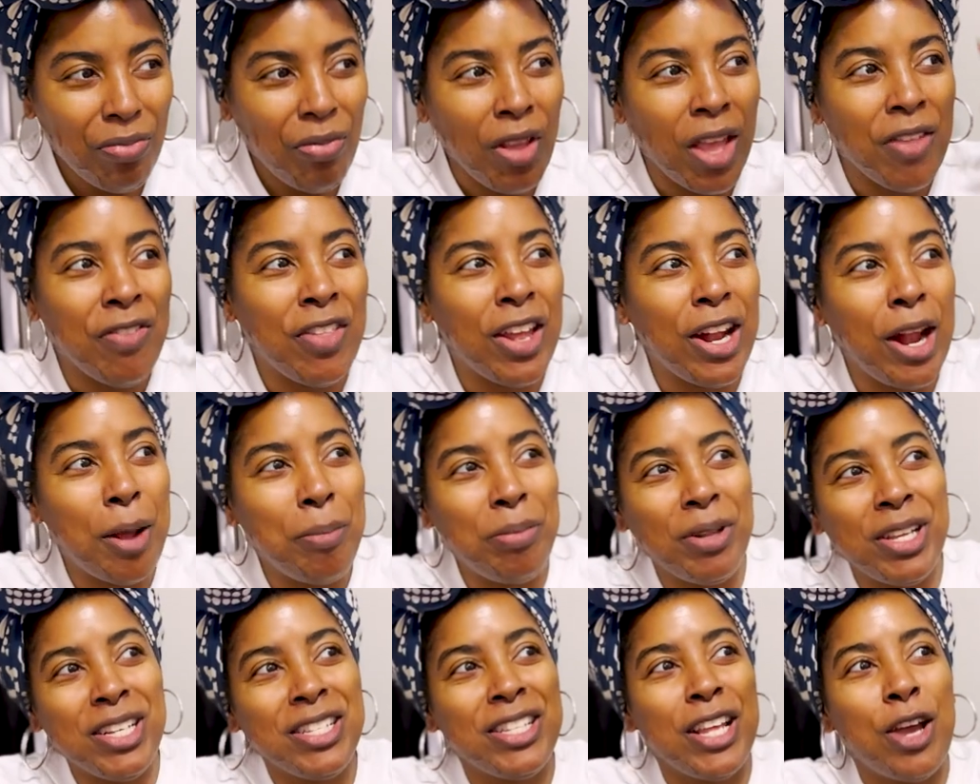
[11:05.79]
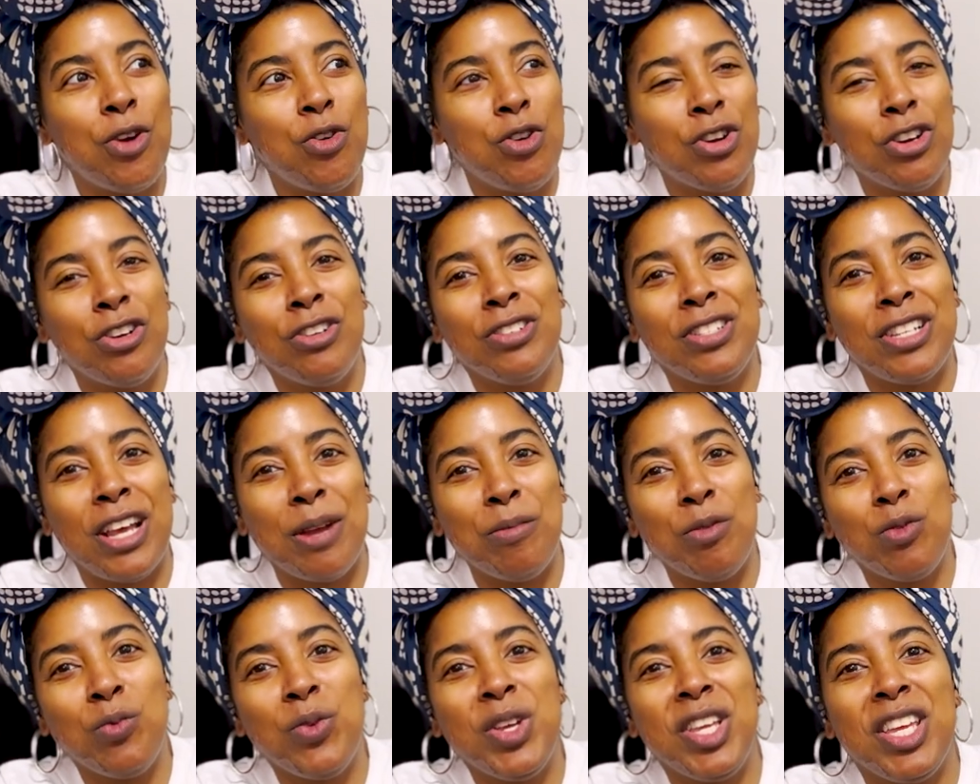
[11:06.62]
That I placed that order on
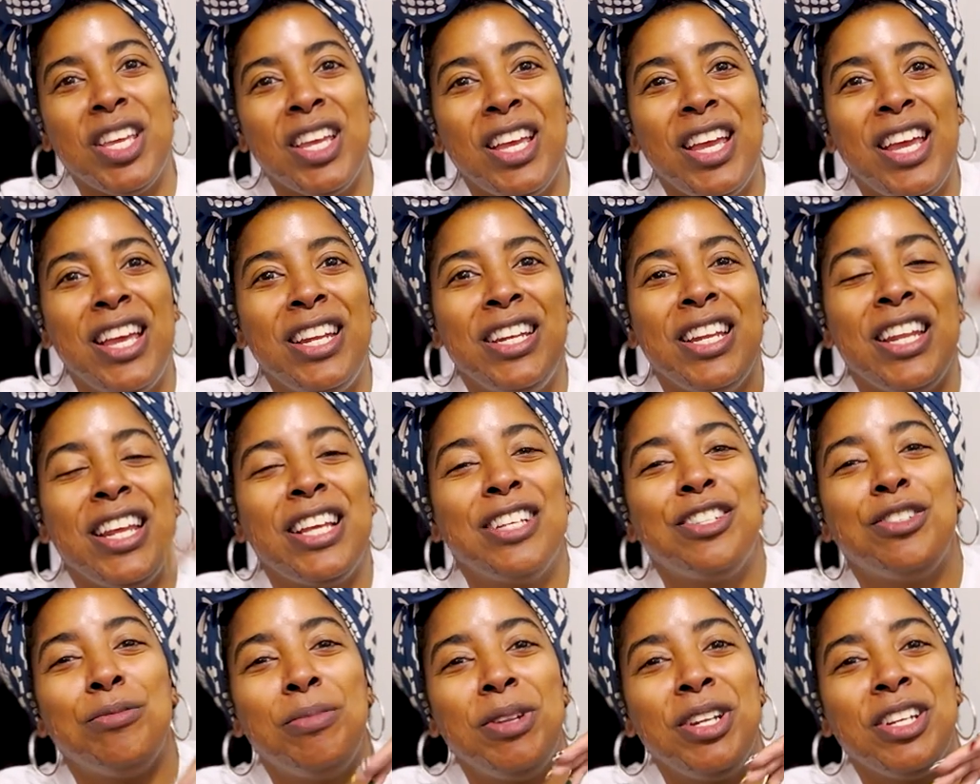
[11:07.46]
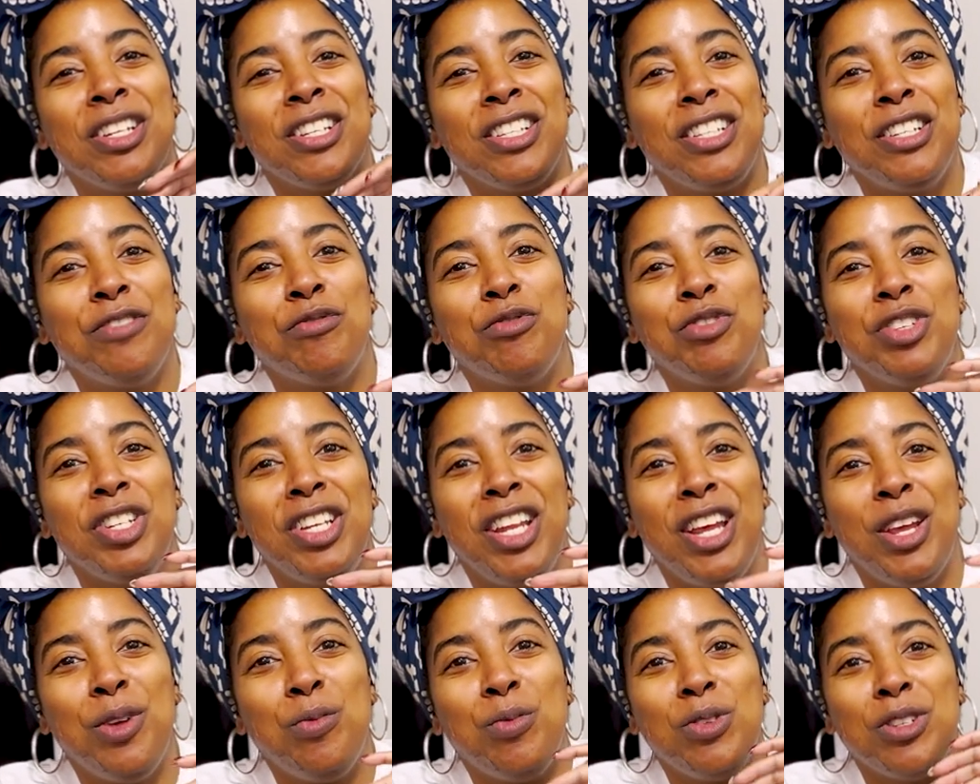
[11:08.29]
Cyber Weekend and the estimated delivery
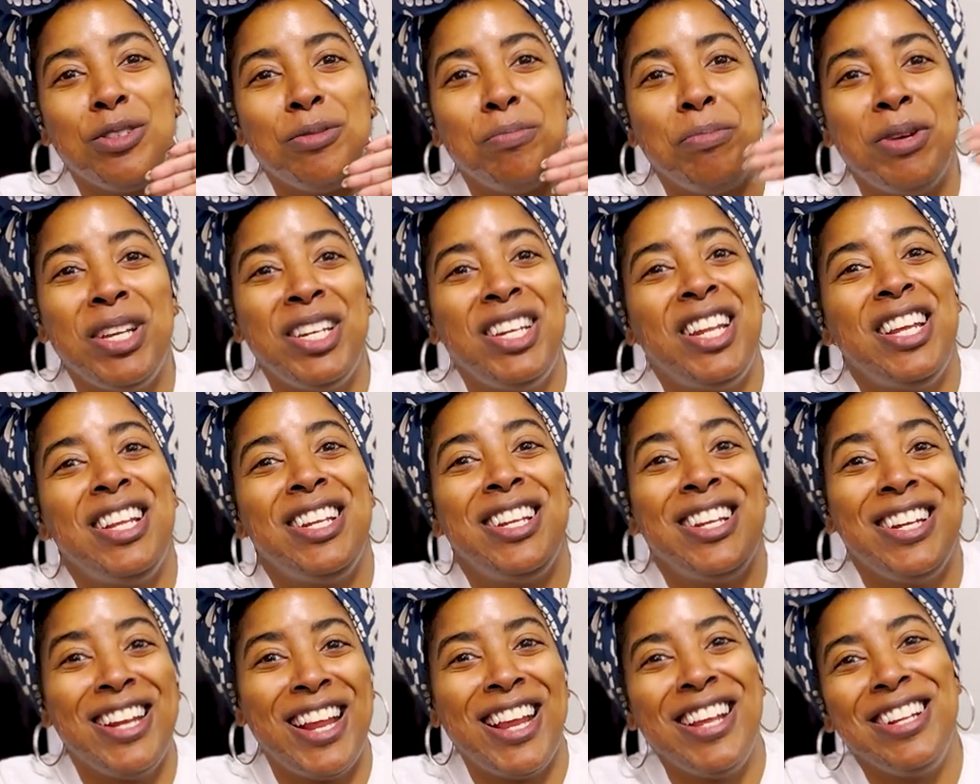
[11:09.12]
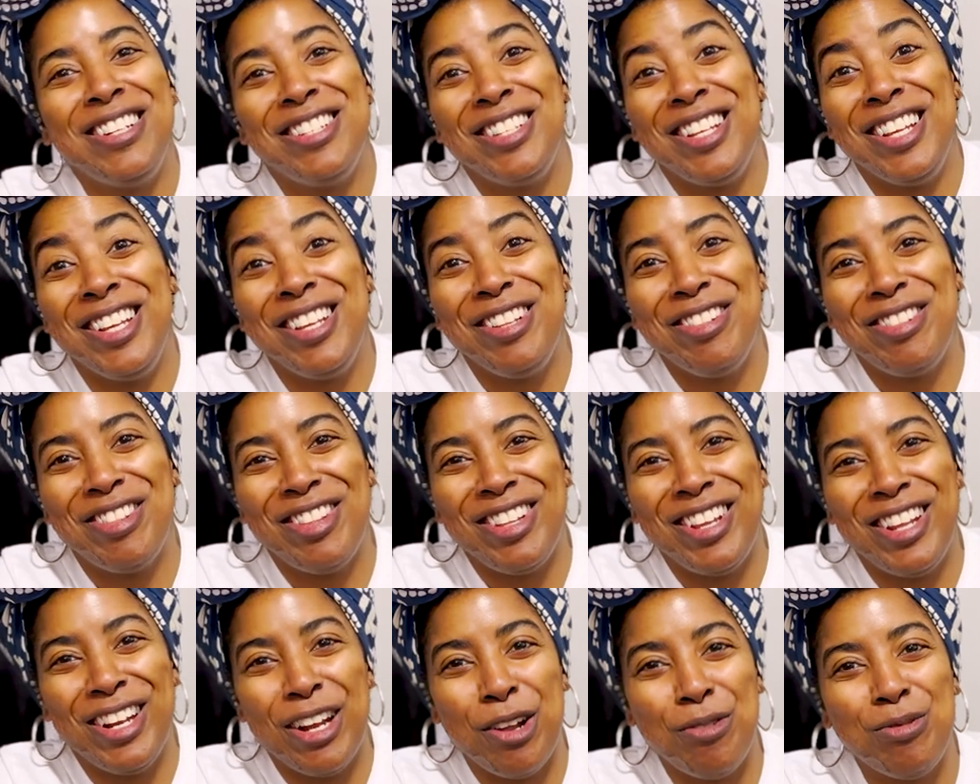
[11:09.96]
date was Monday the nineteenth.
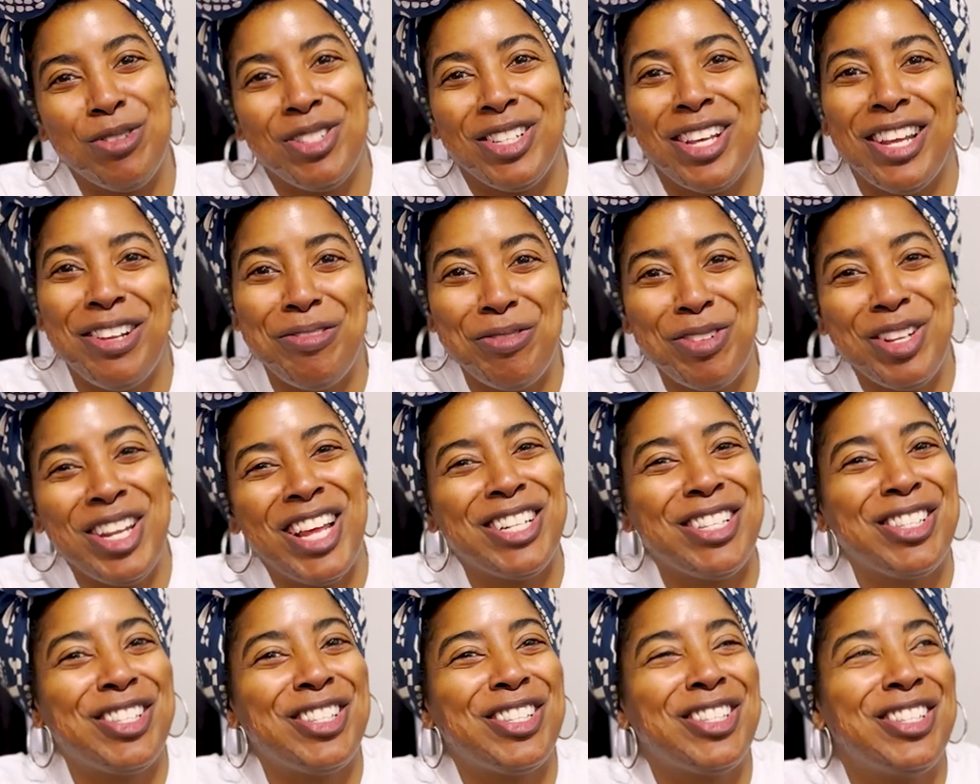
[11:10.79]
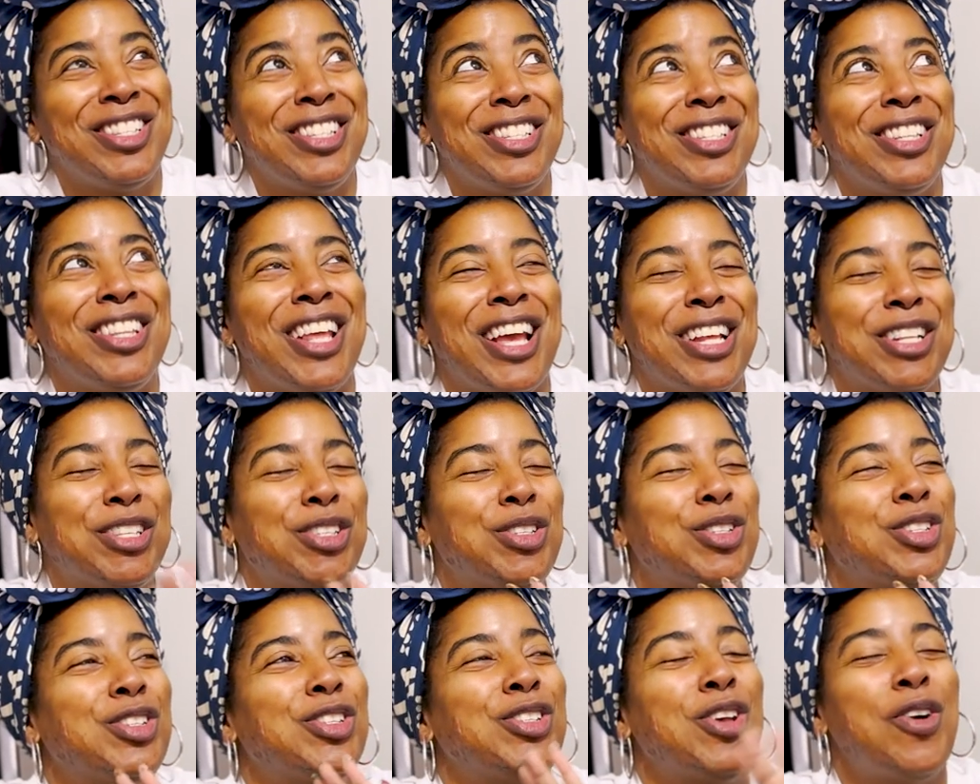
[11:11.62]
And I was like, well, that's
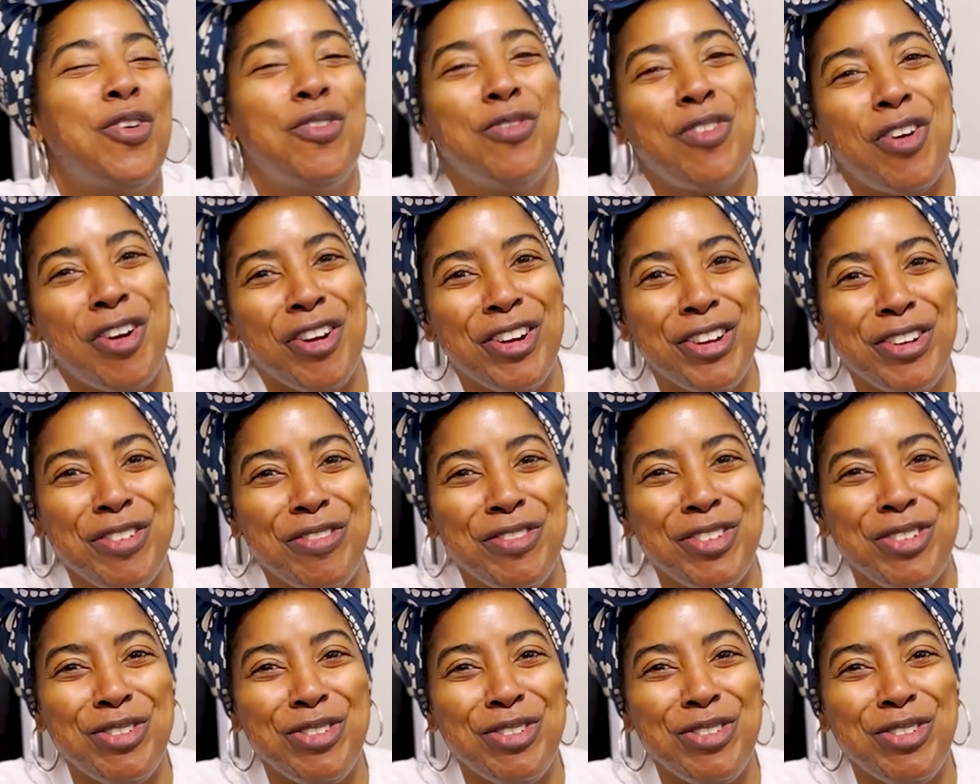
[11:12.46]
that's so far in the future.